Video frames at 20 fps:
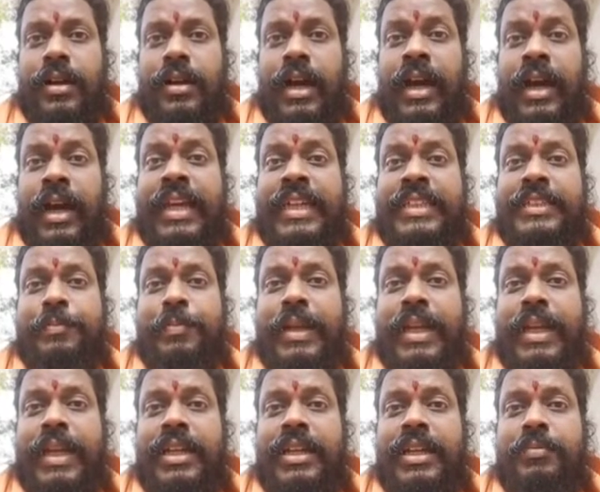
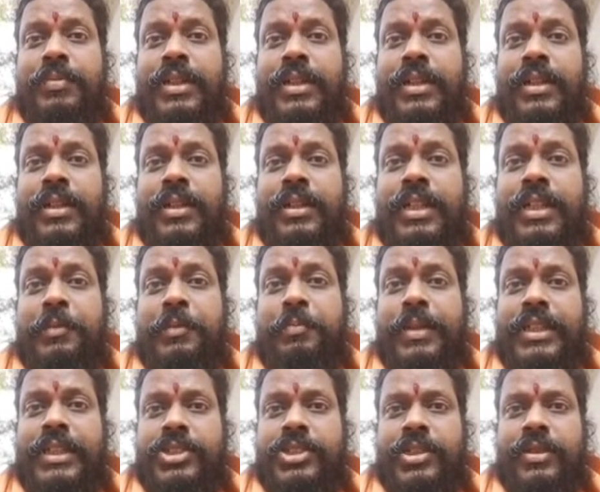unexplainable
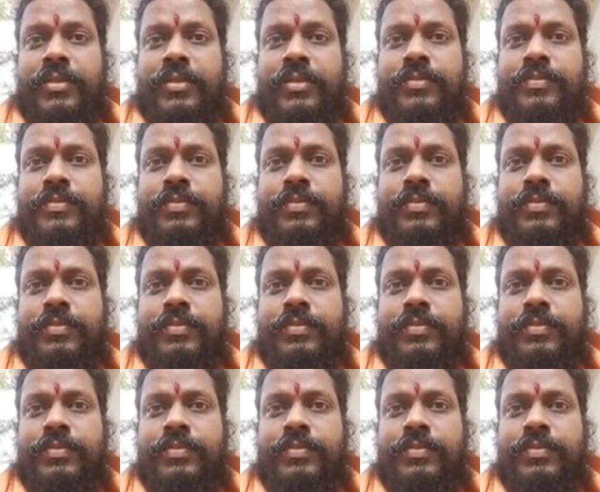depression